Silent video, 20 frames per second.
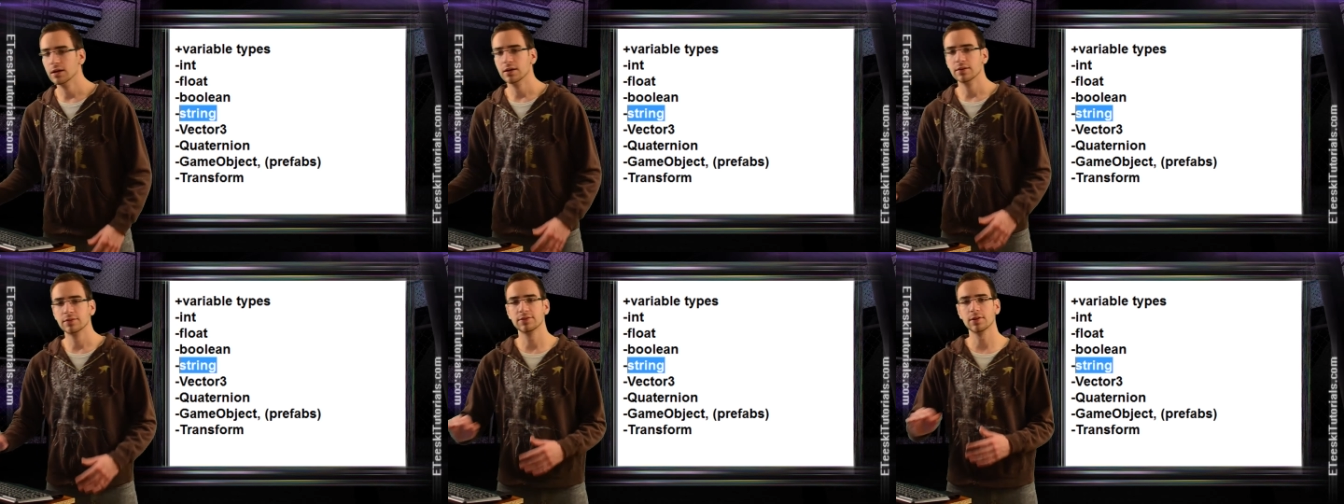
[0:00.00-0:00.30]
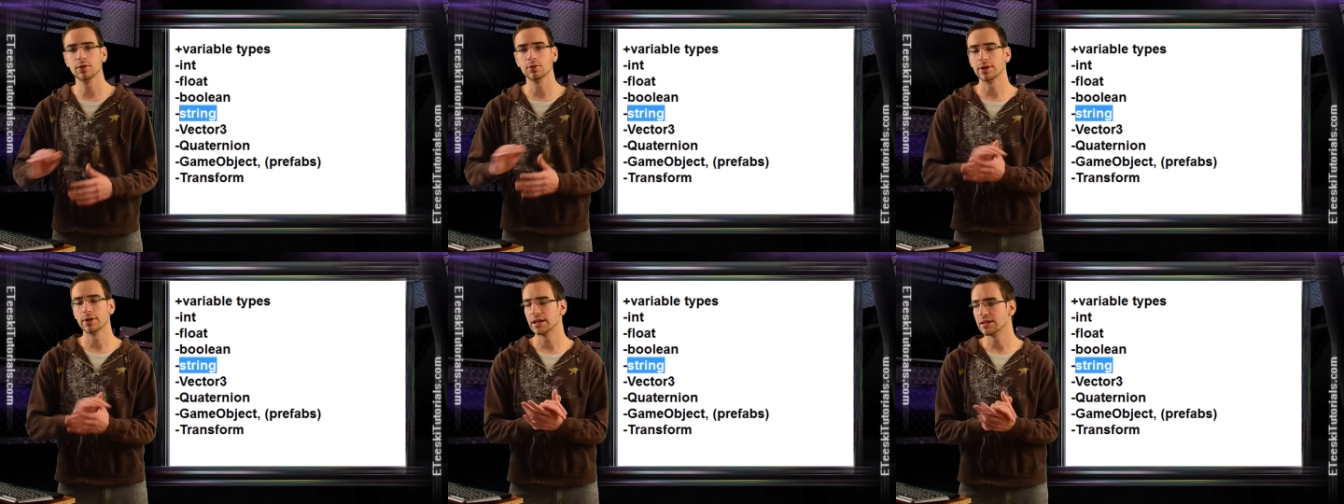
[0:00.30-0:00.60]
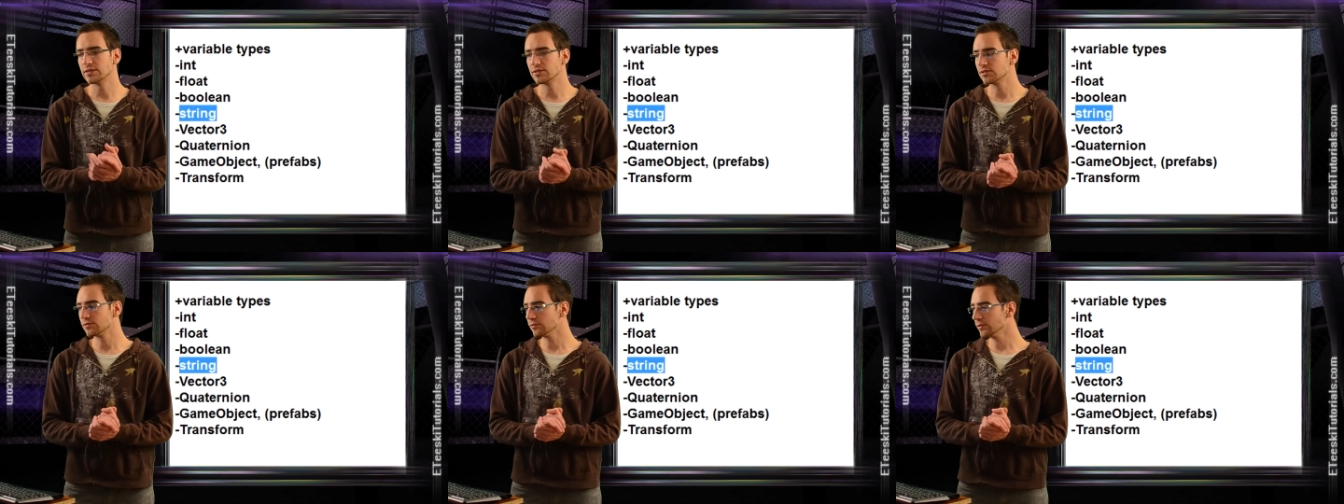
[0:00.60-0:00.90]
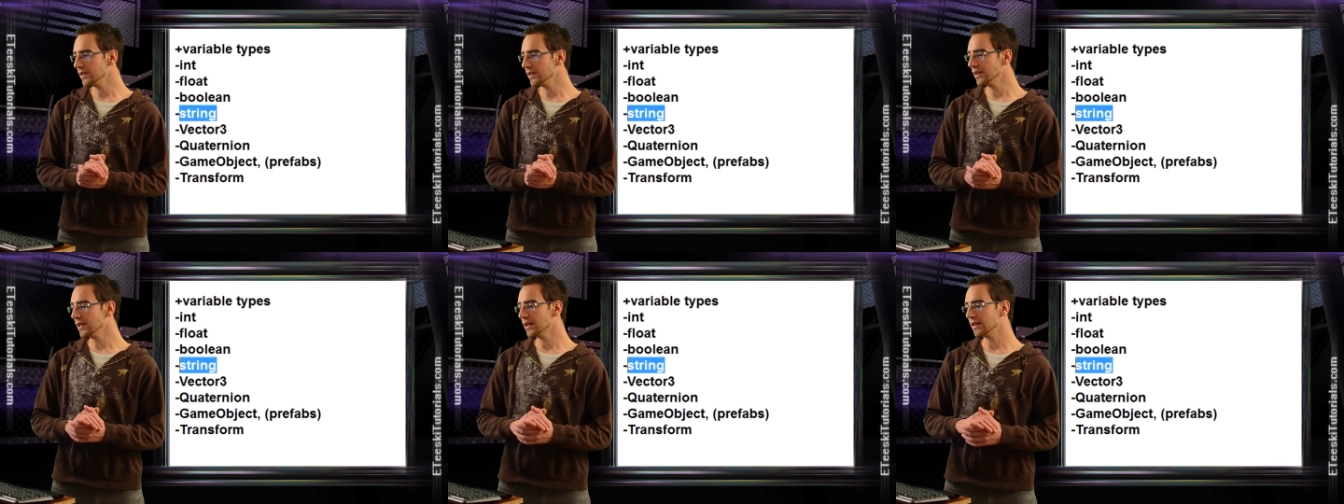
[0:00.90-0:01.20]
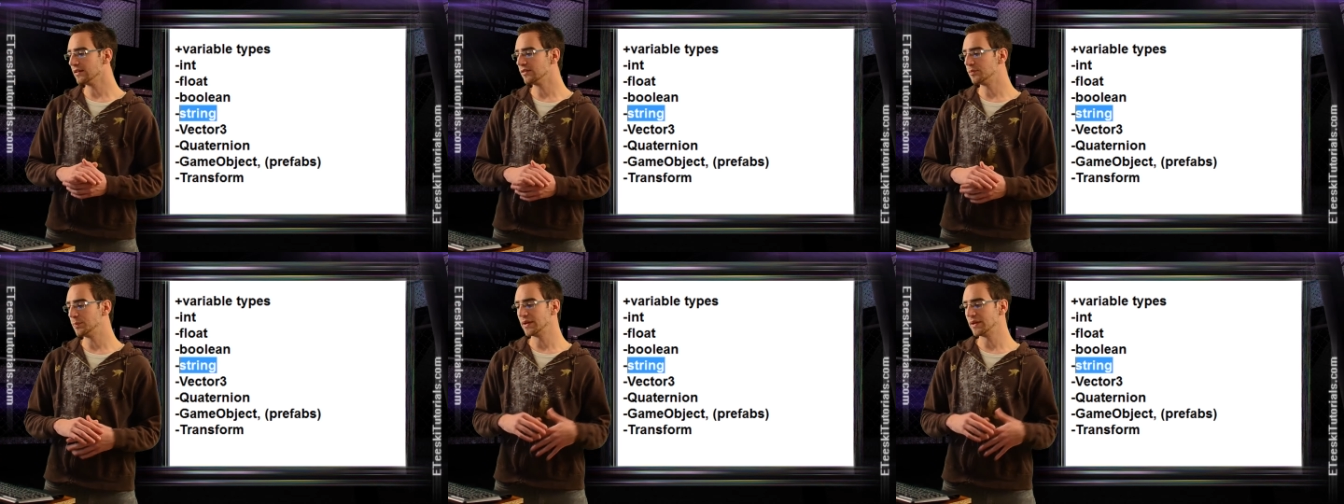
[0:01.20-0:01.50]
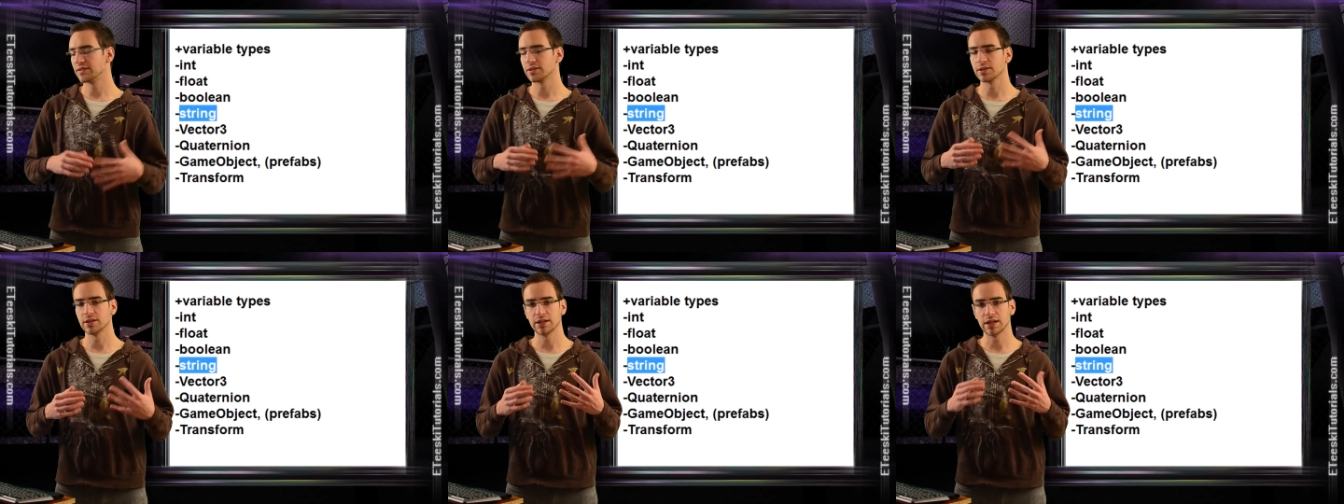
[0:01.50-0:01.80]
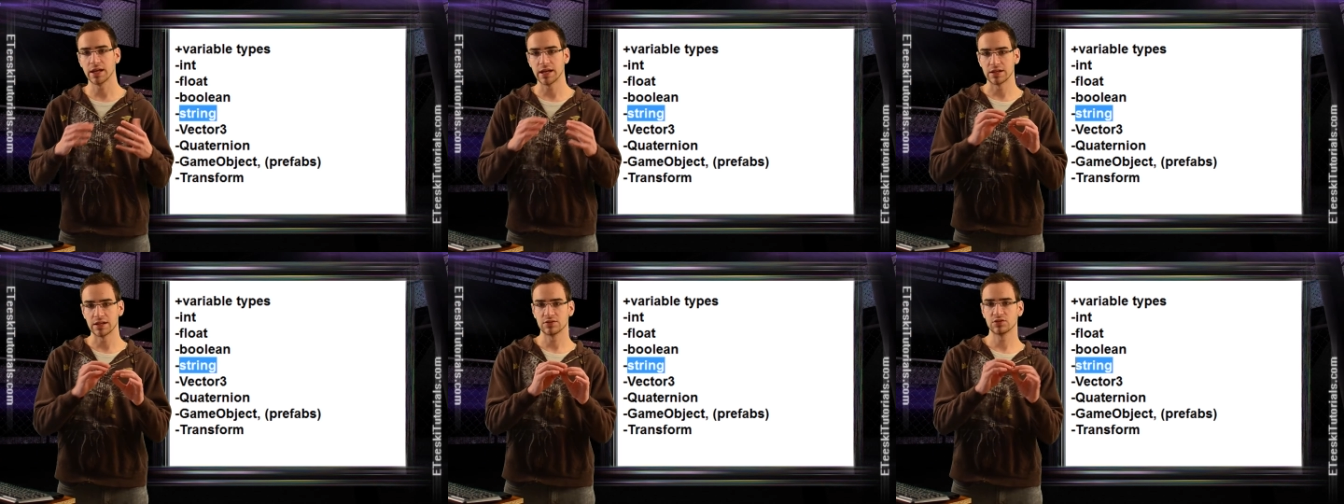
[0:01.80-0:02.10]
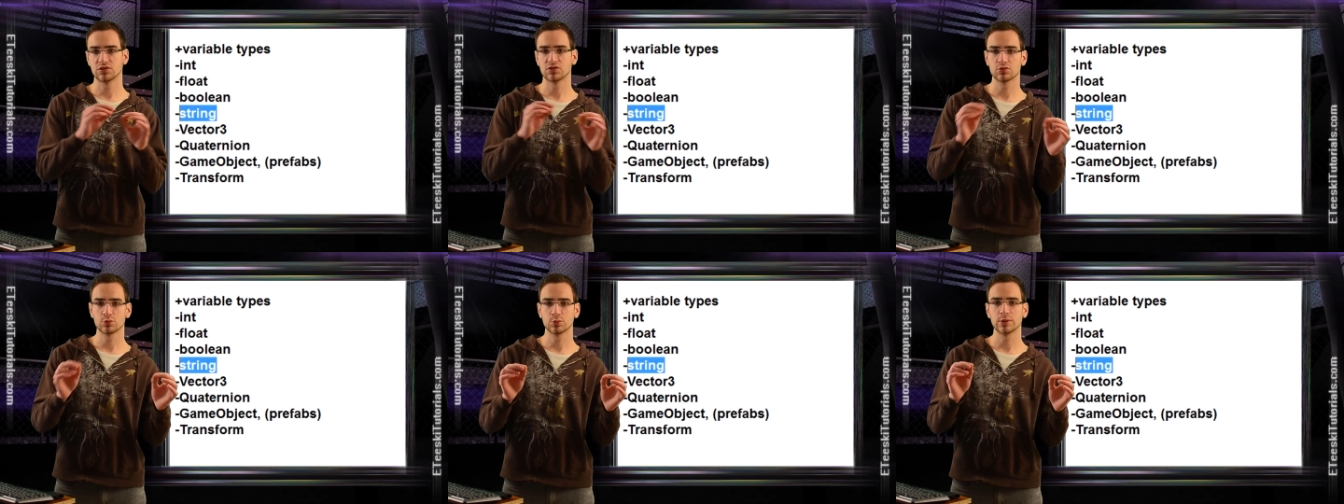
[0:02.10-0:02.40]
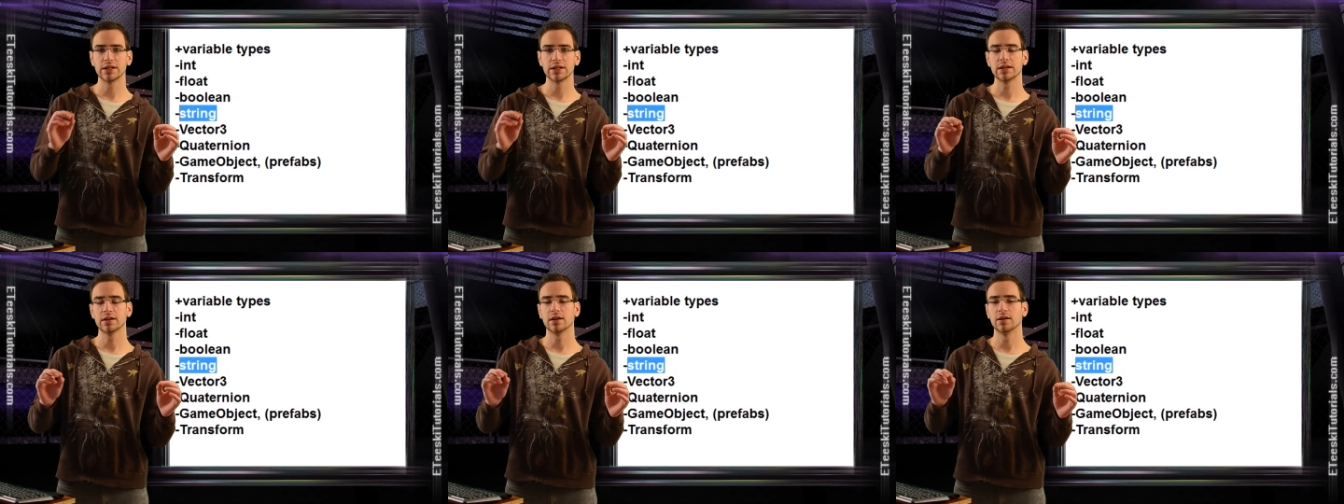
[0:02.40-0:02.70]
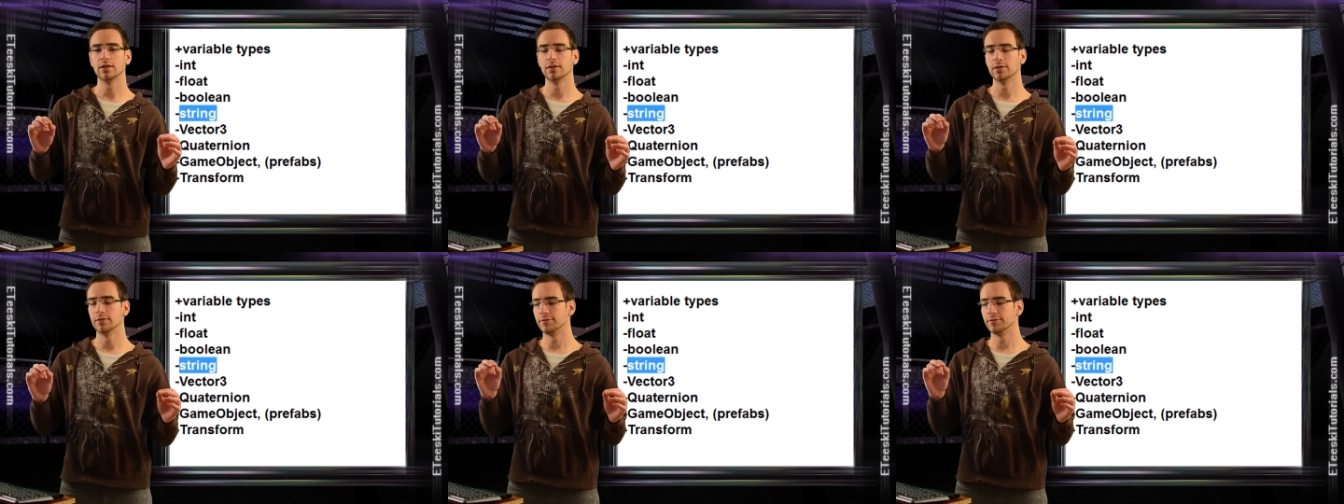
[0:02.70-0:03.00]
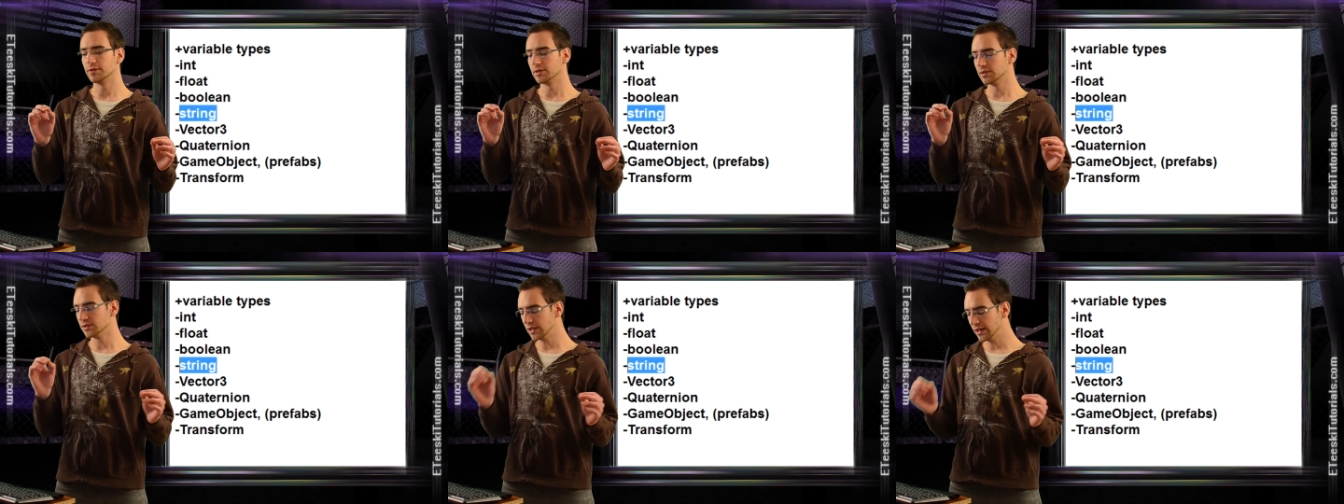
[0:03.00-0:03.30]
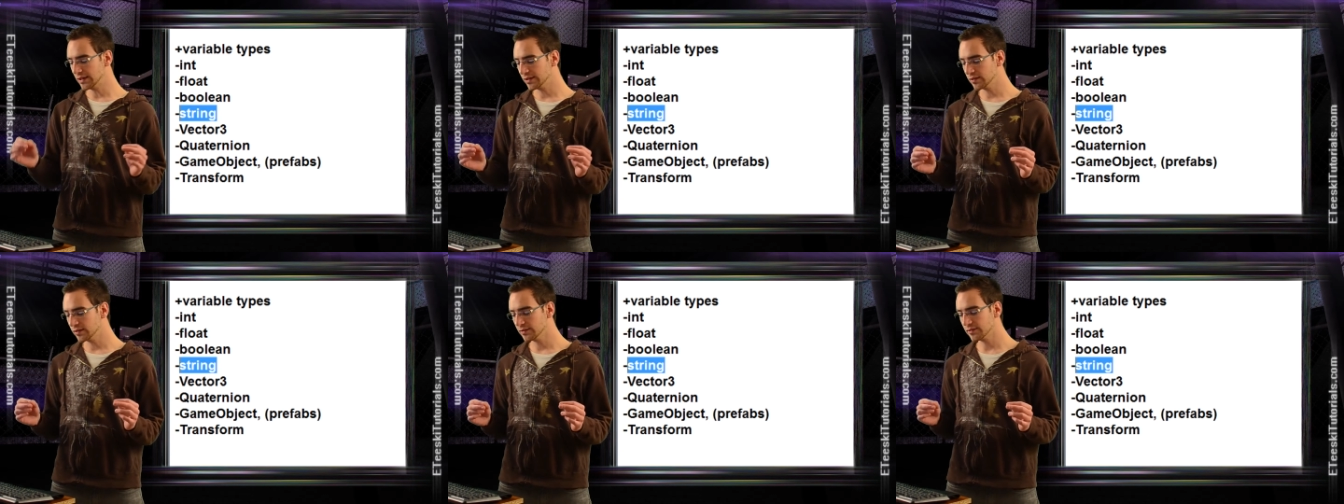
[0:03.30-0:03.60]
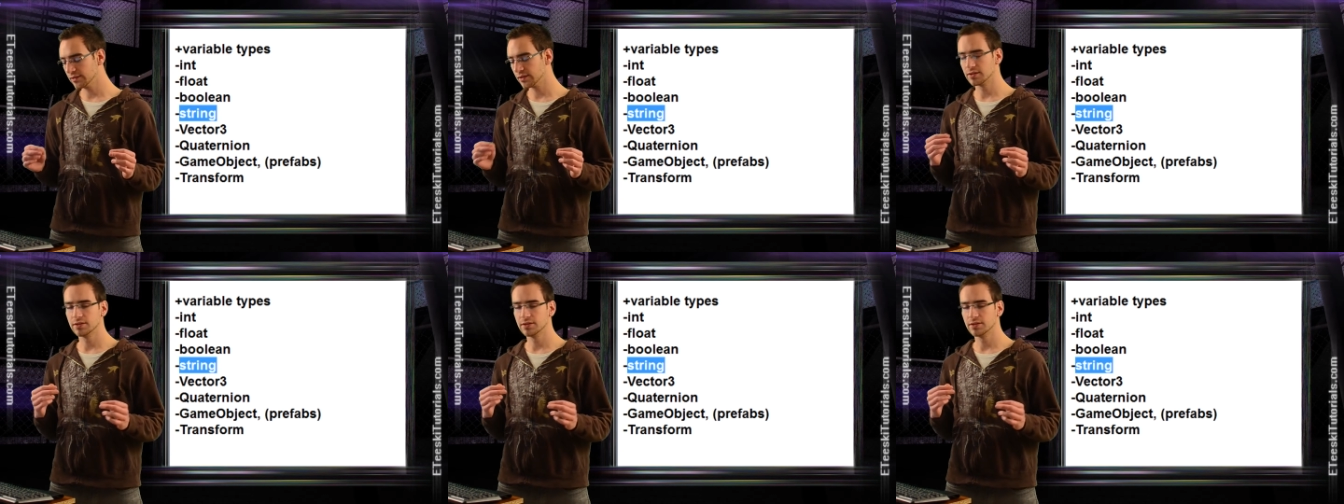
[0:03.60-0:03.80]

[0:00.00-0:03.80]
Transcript: So a string is basically a string of letters,